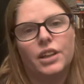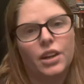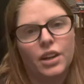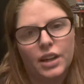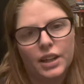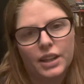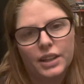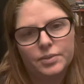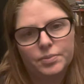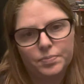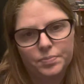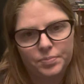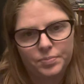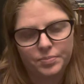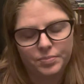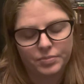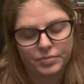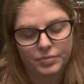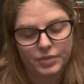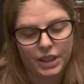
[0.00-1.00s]
on
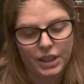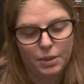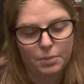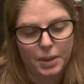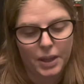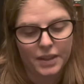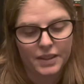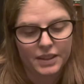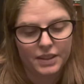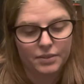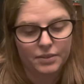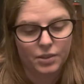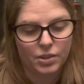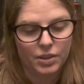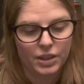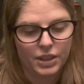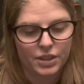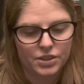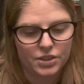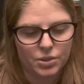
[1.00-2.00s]
eBay that I've
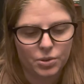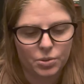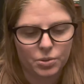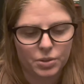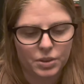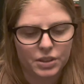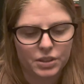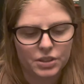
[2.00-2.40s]
already sold.